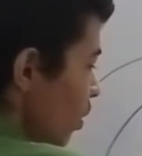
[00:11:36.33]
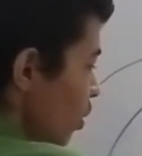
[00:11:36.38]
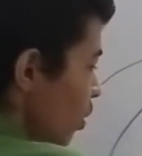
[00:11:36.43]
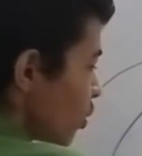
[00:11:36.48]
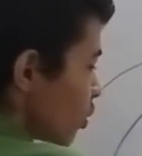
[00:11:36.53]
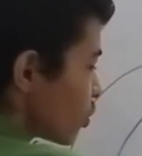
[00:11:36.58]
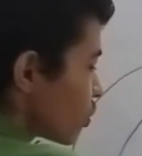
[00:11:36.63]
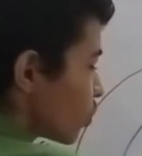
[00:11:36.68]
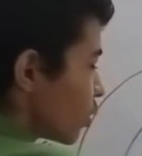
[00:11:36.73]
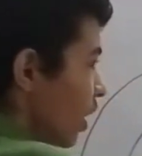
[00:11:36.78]

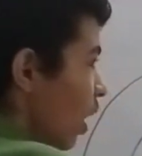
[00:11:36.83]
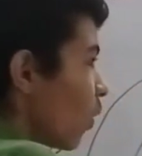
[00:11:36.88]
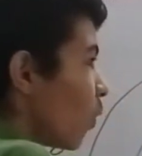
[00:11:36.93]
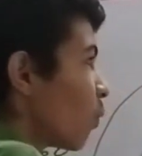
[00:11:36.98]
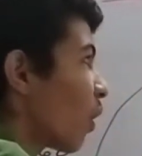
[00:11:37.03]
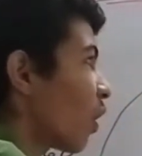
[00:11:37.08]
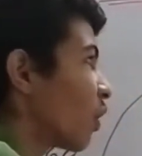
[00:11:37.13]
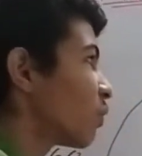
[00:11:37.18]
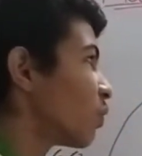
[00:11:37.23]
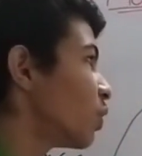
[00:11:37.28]
So now
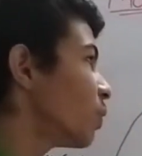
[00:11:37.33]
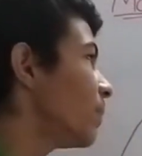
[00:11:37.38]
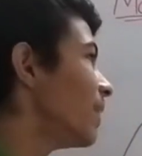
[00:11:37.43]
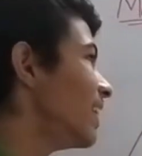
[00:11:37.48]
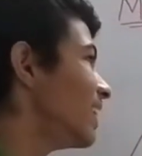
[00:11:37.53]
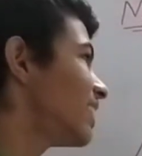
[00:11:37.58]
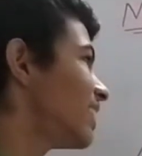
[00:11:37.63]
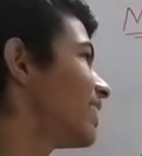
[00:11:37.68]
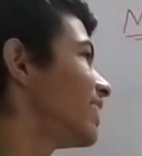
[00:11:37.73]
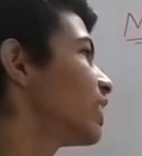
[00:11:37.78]
what would be
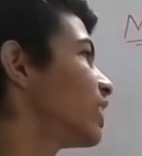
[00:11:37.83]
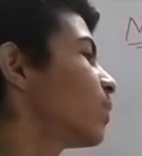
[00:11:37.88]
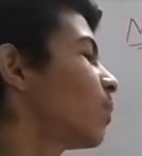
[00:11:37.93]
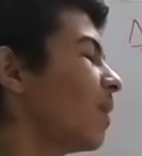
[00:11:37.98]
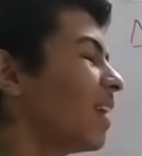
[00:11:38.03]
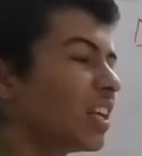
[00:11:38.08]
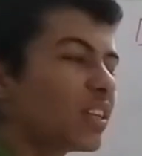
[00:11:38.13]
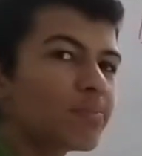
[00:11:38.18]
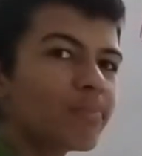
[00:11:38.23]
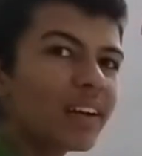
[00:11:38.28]
its
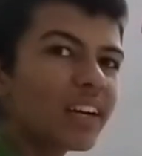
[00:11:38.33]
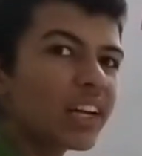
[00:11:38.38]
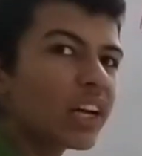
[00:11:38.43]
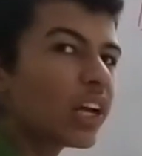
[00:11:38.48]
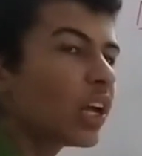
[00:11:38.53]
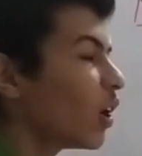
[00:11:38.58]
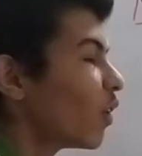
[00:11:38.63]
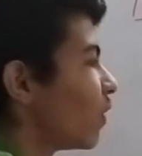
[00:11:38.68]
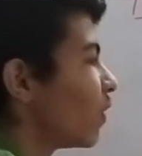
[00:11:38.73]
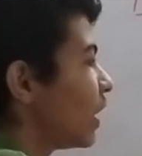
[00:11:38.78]
displacement?
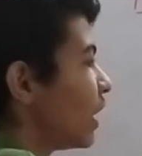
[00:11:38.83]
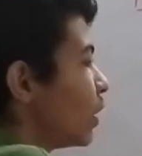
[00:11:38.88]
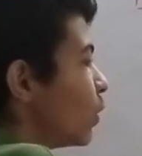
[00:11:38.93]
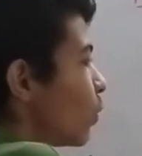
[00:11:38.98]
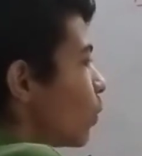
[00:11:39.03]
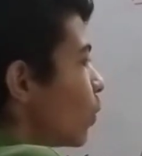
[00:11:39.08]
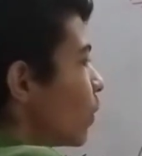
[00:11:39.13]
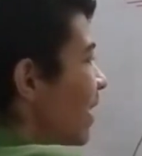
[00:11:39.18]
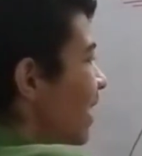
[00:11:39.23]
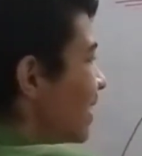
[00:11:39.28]
We know
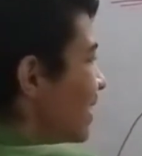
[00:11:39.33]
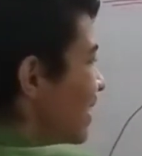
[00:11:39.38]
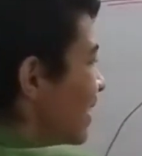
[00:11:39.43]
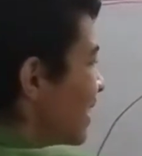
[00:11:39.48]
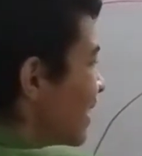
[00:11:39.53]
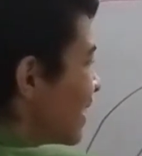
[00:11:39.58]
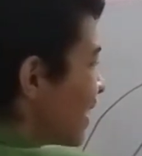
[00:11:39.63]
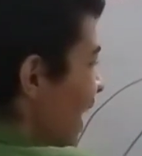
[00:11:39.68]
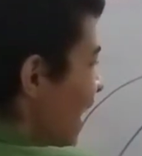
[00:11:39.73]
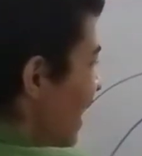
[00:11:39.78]
that this
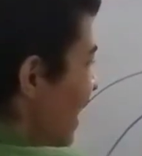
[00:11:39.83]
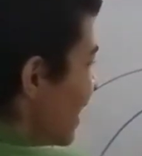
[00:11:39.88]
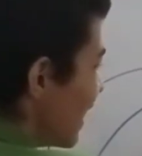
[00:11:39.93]
side